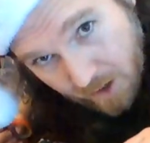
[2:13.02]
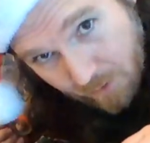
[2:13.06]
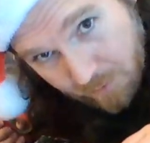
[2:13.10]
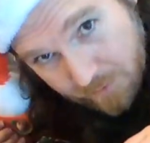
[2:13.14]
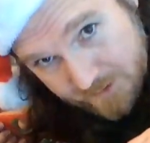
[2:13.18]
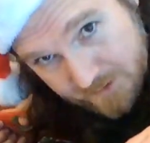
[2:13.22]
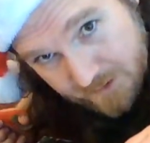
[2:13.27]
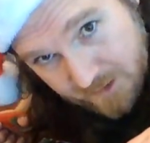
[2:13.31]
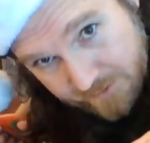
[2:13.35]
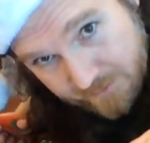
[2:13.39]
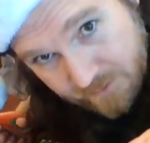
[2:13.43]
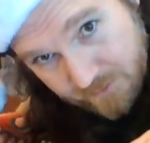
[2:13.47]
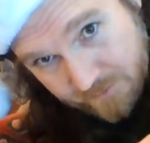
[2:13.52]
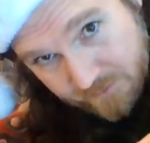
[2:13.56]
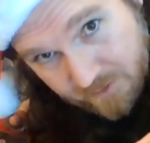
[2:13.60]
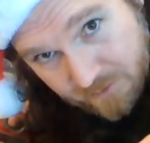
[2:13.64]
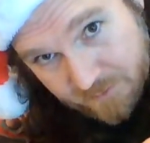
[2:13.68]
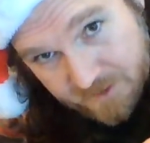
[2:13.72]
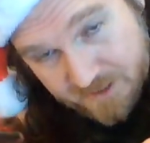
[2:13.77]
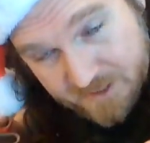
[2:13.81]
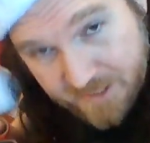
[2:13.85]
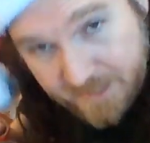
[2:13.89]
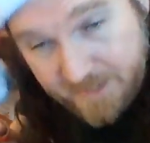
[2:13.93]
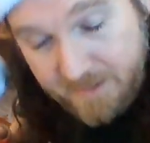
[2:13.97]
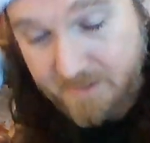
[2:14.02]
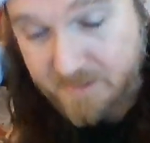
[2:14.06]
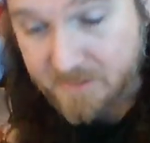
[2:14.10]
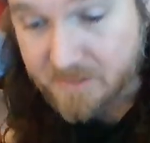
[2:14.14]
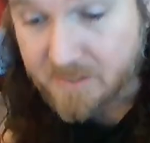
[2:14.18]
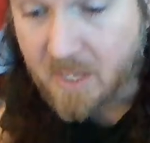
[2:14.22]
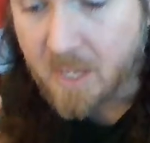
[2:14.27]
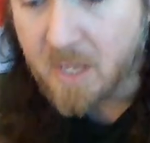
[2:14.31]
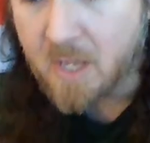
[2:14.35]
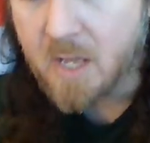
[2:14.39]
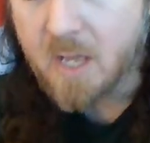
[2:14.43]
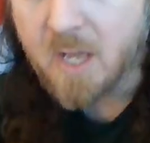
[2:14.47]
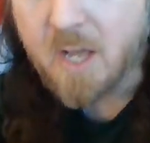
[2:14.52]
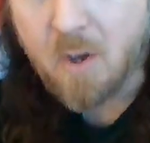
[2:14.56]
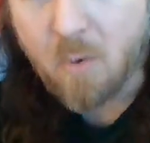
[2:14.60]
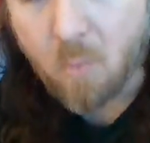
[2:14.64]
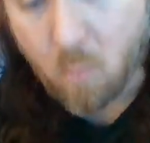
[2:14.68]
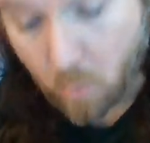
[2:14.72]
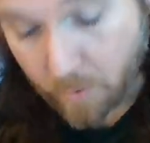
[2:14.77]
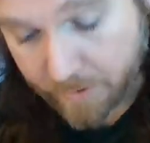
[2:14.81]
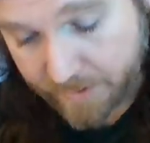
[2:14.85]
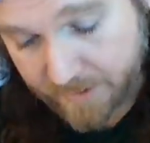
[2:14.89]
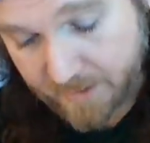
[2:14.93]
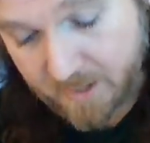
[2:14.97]
always leave room for mistakes.
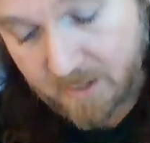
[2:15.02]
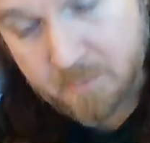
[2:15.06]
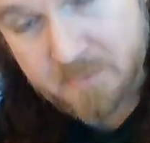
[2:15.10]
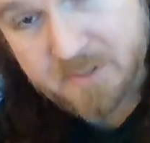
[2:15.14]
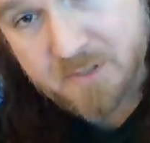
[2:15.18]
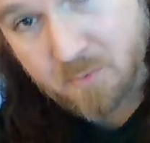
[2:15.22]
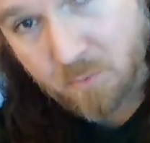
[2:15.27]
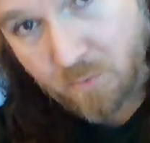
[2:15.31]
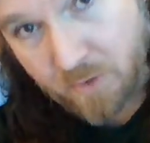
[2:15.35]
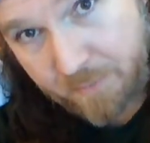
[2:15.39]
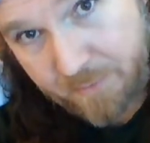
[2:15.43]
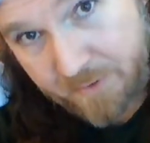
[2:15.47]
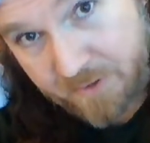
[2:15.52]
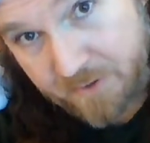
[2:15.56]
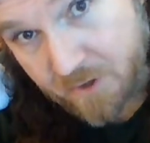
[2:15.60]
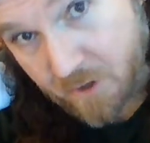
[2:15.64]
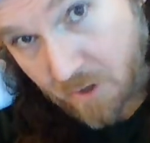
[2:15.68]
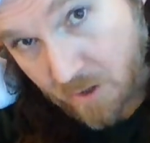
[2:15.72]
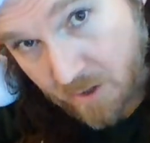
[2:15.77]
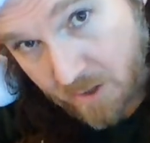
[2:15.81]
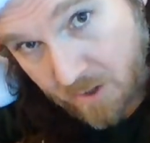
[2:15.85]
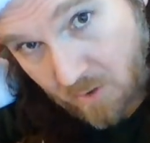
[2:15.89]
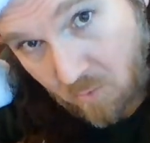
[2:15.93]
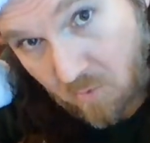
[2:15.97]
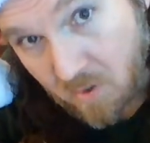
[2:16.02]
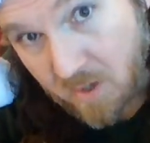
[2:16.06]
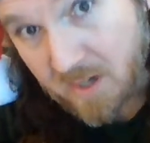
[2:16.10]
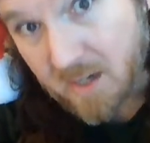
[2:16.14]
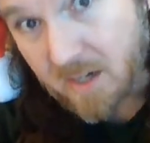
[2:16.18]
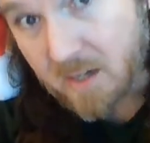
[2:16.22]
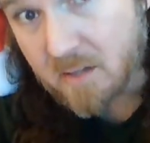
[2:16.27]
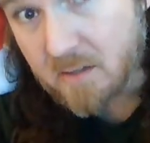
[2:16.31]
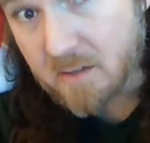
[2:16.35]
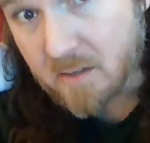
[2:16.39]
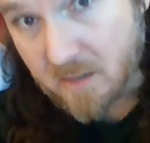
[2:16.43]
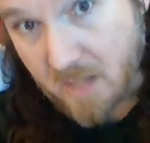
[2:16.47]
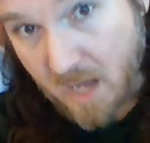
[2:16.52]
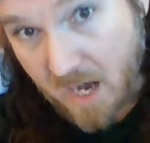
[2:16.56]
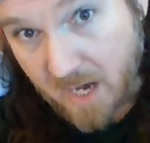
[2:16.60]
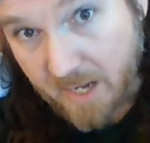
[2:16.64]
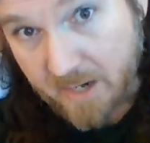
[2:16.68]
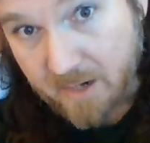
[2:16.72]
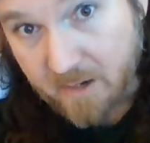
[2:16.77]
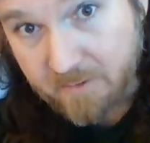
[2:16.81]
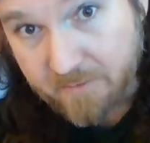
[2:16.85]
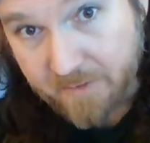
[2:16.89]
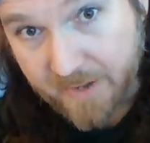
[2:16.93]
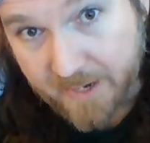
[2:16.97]
When it comes to ribbon, you're going to want a
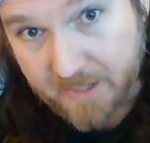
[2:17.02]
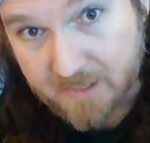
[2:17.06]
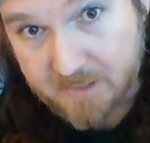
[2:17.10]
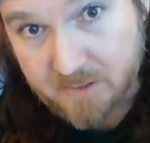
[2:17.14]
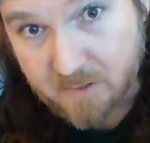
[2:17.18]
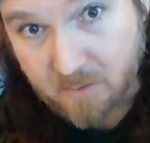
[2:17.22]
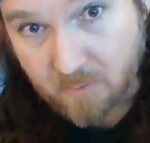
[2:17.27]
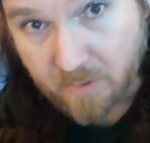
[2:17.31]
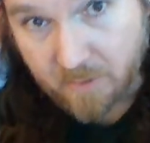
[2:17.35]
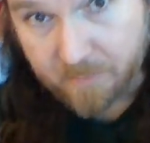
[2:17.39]
lot of extra